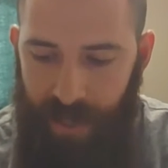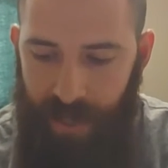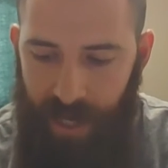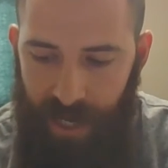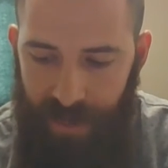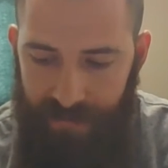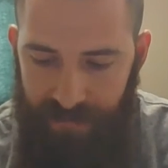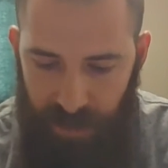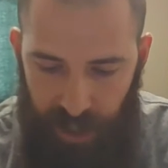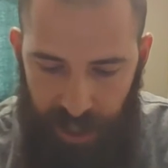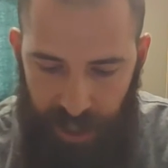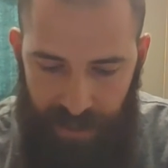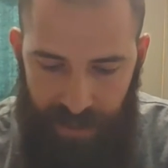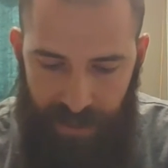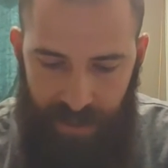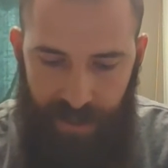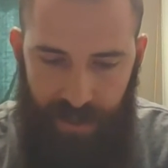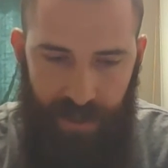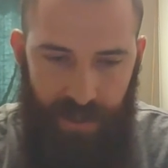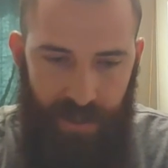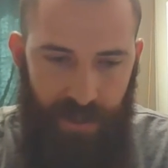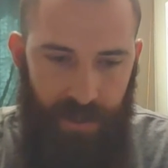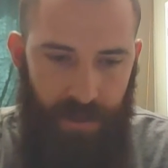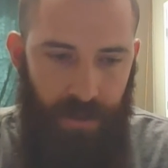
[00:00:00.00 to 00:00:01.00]
of
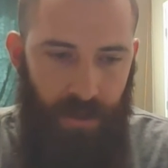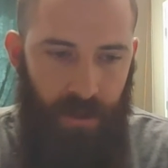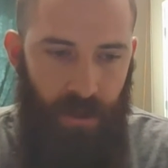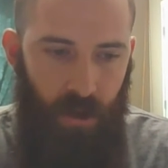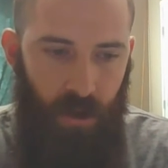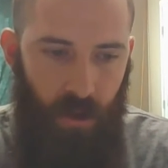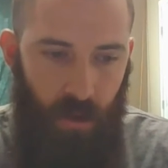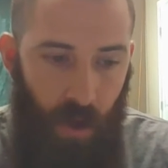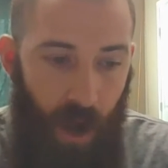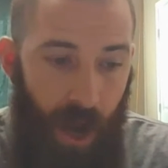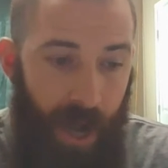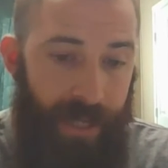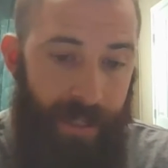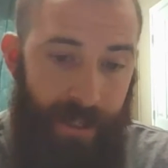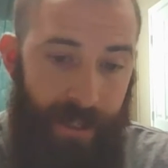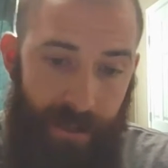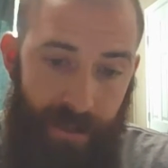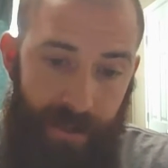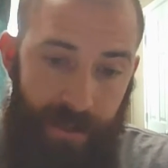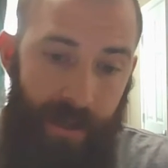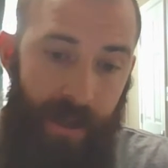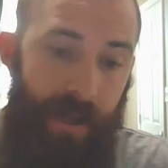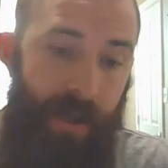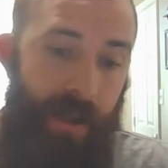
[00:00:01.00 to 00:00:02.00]
Jesus
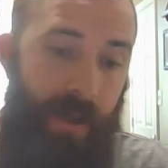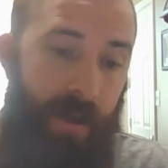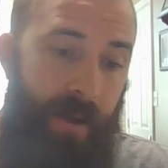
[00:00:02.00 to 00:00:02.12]
Christ,